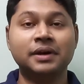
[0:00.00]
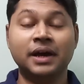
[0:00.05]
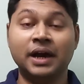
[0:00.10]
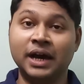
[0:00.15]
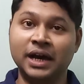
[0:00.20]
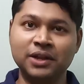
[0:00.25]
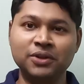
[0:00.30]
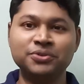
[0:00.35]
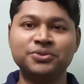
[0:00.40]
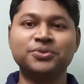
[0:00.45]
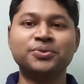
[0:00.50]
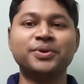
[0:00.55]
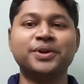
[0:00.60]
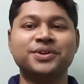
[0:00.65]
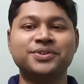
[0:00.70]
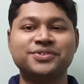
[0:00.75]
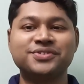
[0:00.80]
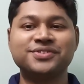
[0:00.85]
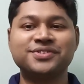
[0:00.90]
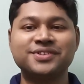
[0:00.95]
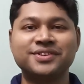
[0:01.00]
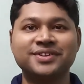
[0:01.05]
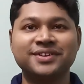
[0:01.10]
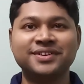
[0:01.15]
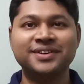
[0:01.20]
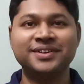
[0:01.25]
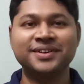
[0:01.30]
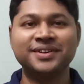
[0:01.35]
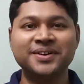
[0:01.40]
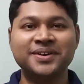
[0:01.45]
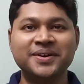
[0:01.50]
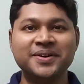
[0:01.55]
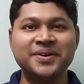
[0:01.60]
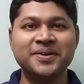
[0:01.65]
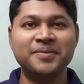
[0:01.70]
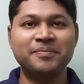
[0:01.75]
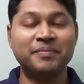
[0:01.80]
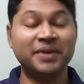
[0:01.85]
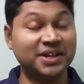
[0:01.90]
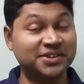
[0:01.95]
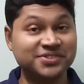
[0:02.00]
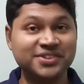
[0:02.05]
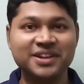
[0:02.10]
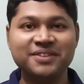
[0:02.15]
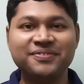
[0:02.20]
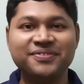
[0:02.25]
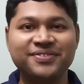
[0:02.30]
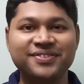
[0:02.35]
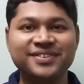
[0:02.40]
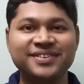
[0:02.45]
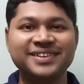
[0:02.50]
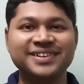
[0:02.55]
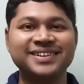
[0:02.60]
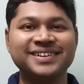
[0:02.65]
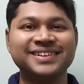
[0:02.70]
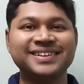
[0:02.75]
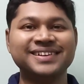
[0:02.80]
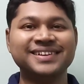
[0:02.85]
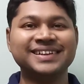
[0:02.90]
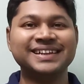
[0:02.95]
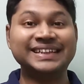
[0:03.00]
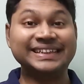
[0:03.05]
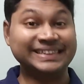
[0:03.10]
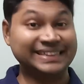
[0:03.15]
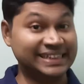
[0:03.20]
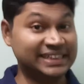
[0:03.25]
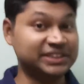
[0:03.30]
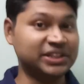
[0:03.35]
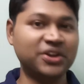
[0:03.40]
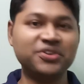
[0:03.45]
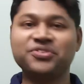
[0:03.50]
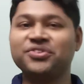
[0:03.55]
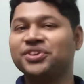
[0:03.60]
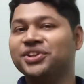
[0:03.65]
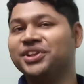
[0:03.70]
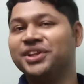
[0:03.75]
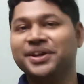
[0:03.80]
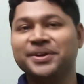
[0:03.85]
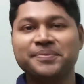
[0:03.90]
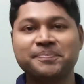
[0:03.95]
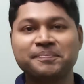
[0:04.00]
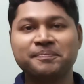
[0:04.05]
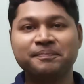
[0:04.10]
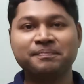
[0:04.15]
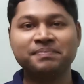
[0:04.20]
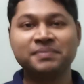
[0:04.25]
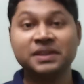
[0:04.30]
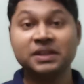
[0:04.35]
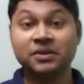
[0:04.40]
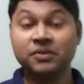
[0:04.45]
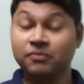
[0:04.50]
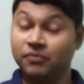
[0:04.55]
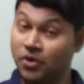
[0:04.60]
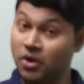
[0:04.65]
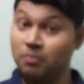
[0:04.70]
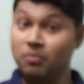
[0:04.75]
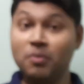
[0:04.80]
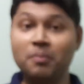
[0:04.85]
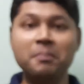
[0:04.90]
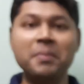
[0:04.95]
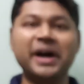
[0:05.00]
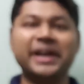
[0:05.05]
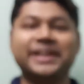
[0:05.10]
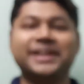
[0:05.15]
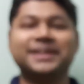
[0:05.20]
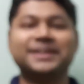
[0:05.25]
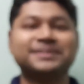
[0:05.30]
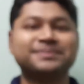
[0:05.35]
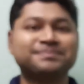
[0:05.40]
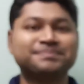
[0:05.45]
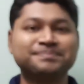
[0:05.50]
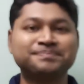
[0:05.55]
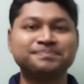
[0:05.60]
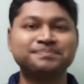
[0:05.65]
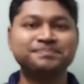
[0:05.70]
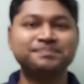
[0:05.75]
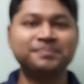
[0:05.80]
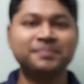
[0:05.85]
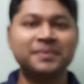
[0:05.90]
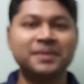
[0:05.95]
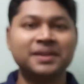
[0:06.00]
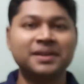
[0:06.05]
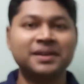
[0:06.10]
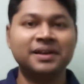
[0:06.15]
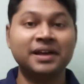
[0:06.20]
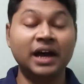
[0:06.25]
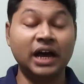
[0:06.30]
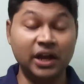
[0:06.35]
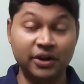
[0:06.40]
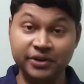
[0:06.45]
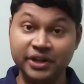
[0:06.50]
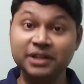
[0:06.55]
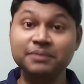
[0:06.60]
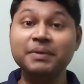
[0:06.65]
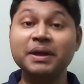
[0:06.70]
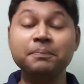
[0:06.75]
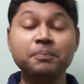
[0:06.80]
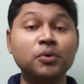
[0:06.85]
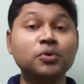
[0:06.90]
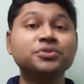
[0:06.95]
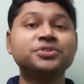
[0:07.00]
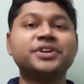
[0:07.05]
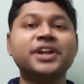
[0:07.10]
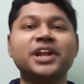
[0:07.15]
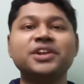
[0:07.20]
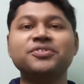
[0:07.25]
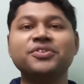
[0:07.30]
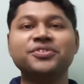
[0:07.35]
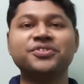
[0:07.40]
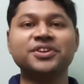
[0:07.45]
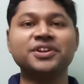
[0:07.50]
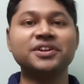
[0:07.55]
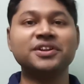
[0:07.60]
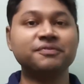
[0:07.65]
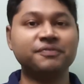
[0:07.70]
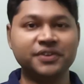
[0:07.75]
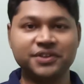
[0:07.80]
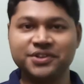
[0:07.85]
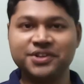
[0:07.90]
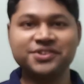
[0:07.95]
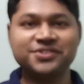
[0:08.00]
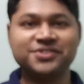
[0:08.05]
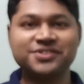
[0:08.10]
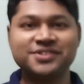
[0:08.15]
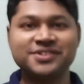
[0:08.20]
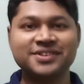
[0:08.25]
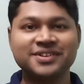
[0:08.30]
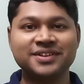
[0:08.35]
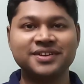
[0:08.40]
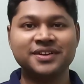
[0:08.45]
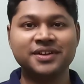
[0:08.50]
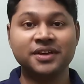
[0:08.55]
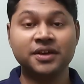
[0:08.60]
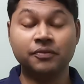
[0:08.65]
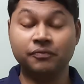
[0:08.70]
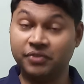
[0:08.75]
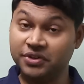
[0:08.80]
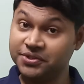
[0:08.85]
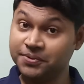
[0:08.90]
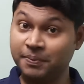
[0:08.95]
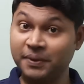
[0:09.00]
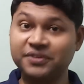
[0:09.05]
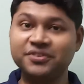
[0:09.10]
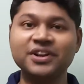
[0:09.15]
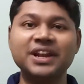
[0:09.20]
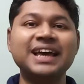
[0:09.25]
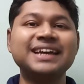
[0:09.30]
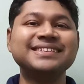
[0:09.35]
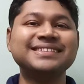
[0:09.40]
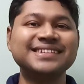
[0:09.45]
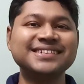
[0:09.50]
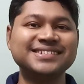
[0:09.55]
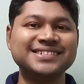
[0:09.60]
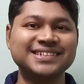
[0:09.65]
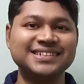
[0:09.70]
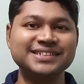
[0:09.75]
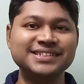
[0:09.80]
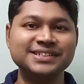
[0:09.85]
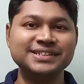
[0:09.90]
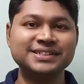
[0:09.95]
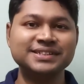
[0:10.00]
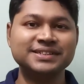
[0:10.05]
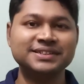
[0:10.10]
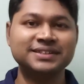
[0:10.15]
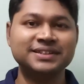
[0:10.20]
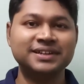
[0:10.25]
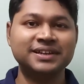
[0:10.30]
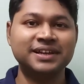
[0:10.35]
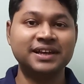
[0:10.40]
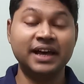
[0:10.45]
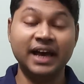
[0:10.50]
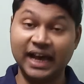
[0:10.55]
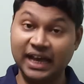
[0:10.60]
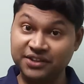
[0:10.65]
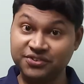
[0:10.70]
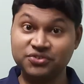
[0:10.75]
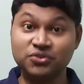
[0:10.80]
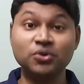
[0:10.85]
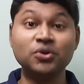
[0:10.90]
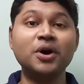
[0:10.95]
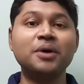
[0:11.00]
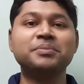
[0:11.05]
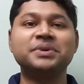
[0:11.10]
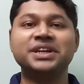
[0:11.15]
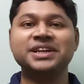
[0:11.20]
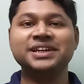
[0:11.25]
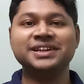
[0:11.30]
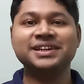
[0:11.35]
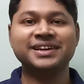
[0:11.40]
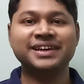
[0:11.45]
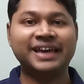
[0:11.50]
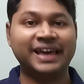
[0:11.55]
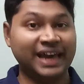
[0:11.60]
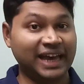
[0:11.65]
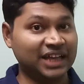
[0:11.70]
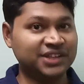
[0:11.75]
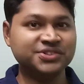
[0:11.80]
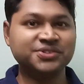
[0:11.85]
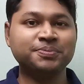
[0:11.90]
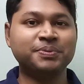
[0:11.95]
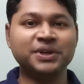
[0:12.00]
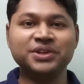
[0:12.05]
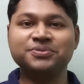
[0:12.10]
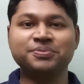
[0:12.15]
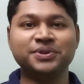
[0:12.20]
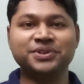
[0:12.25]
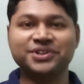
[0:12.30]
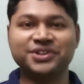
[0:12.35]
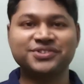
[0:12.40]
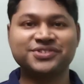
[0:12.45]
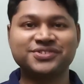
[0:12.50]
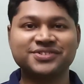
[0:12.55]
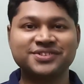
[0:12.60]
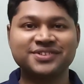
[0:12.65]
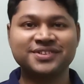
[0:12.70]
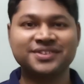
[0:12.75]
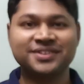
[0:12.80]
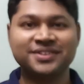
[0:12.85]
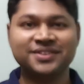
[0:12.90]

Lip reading: Hello students, myself Geetesh Shinde from Mumbai. I have done my post-graduation in physics with specialization astronomy and space physics